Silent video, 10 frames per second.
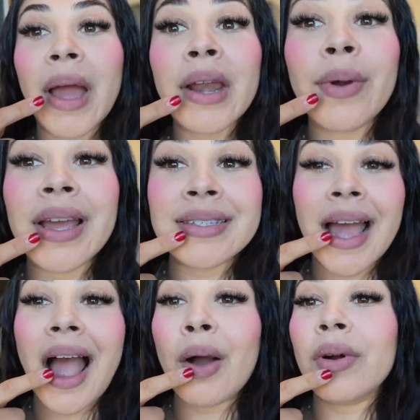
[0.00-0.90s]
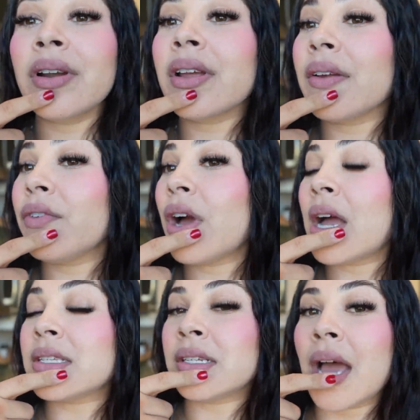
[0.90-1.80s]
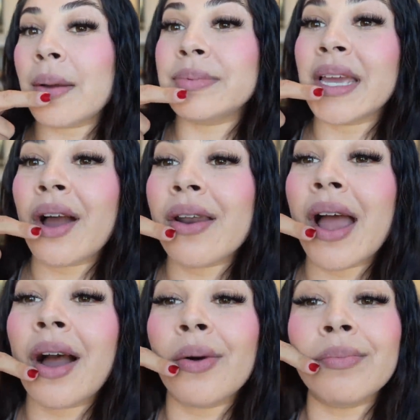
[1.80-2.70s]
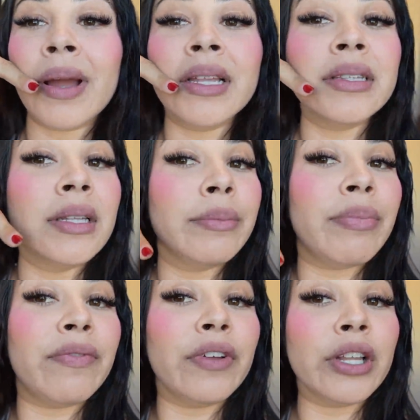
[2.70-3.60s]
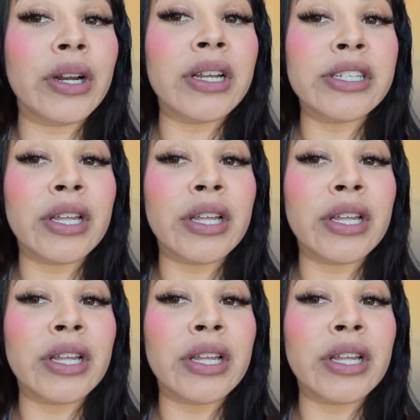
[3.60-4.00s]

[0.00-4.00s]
anyways, I wanted to give you guys an update on how my lip filler is